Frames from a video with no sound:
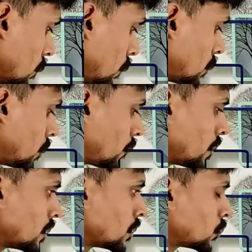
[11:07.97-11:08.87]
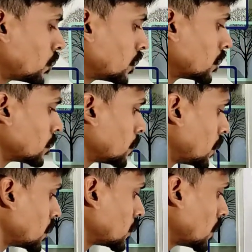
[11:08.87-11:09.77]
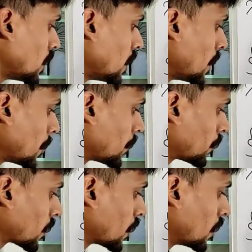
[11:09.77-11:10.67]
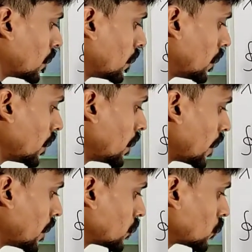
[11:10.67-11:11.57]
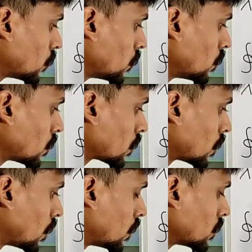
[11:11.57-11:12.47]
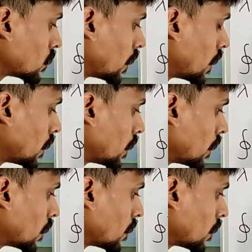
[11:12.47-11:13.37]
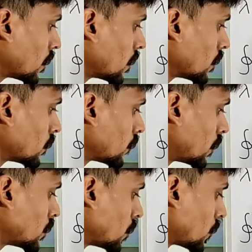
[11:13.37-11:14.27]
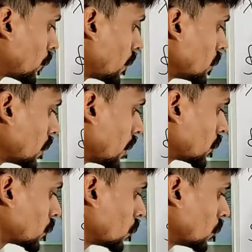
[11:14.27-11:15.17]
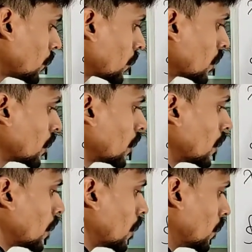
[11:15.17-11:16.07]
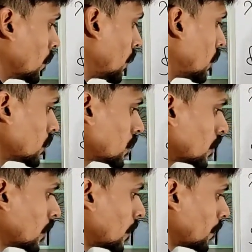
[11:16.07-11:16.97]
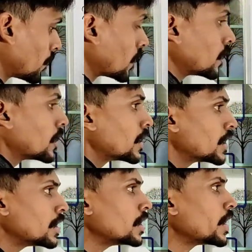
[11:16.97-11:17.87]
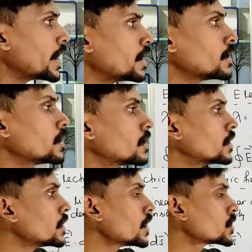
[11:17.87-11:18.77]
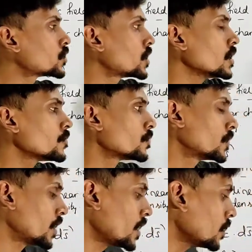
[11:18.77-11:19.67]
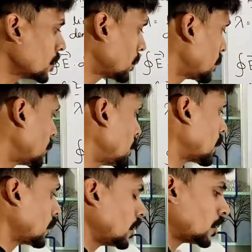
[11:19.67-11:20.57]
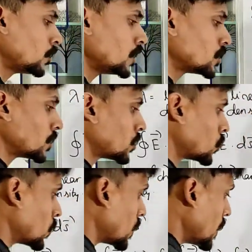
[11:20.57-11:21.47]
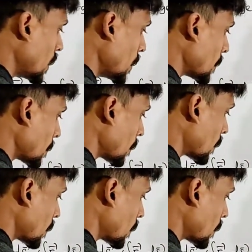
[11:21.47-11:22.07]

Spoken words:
for surface S1 plus E ds2 cos 90 for the surface S2 plus E and ds3 they are parallel to each other. So E